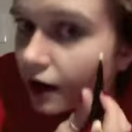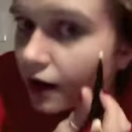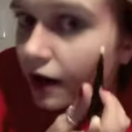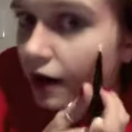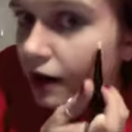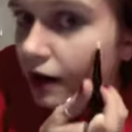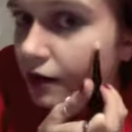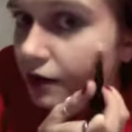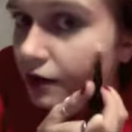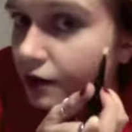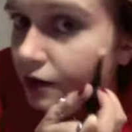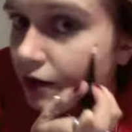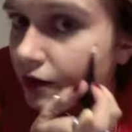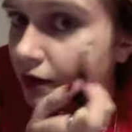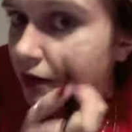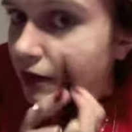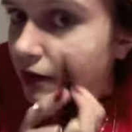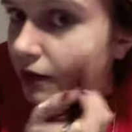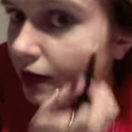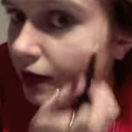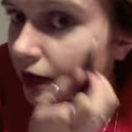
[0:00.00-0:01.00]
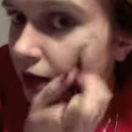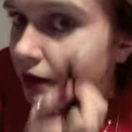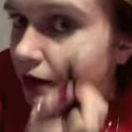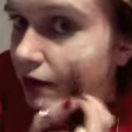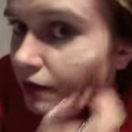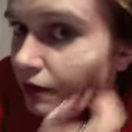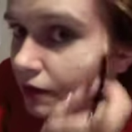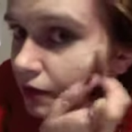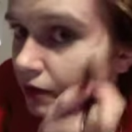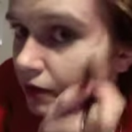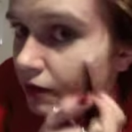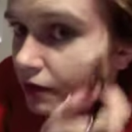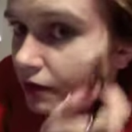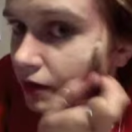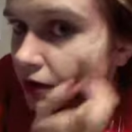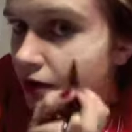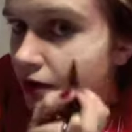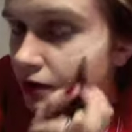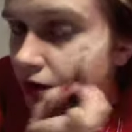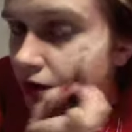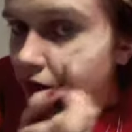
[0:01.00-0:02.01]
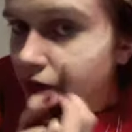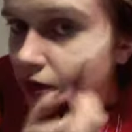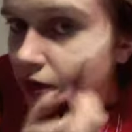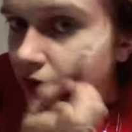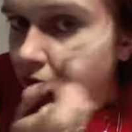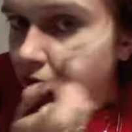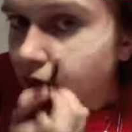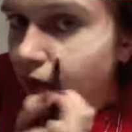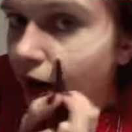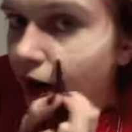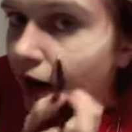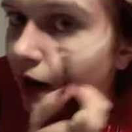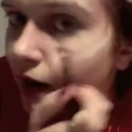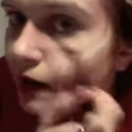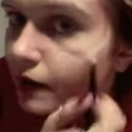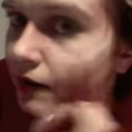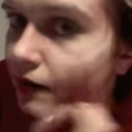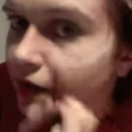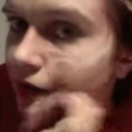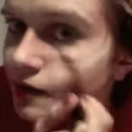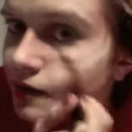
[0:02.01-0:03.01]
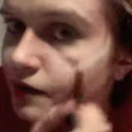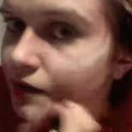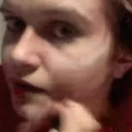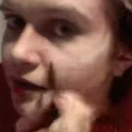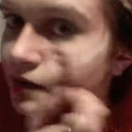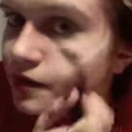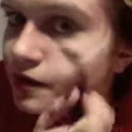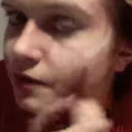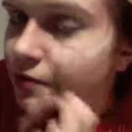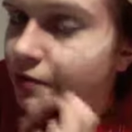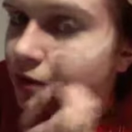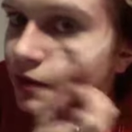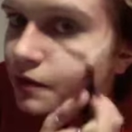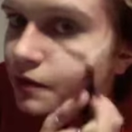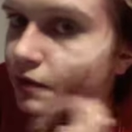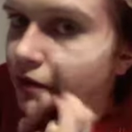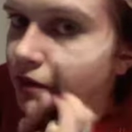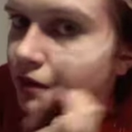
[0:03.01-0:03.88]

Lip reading: And you can do that too, just right across your cheekbone.